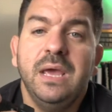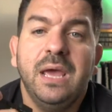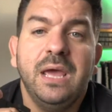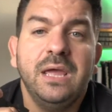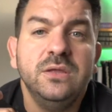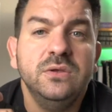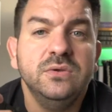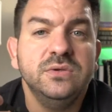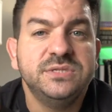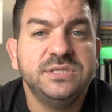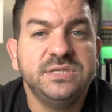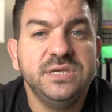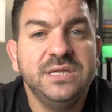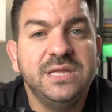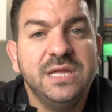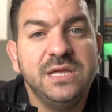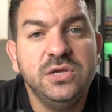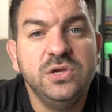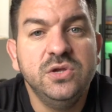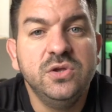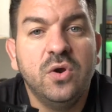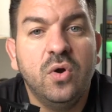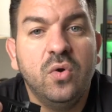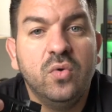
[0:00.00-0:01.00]
and you see that
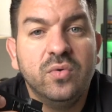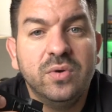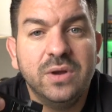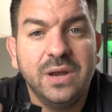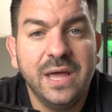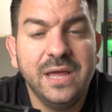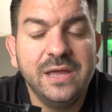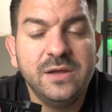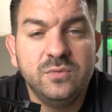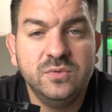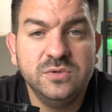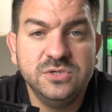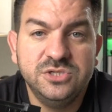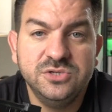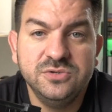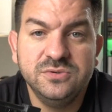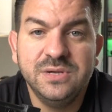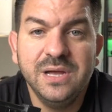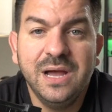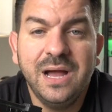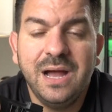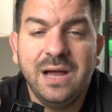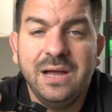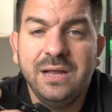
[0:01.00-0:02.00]
you don't like what you
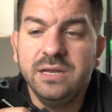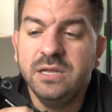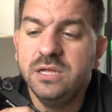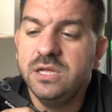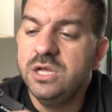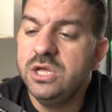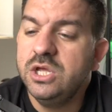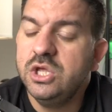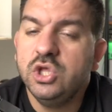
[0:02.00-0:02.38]
got,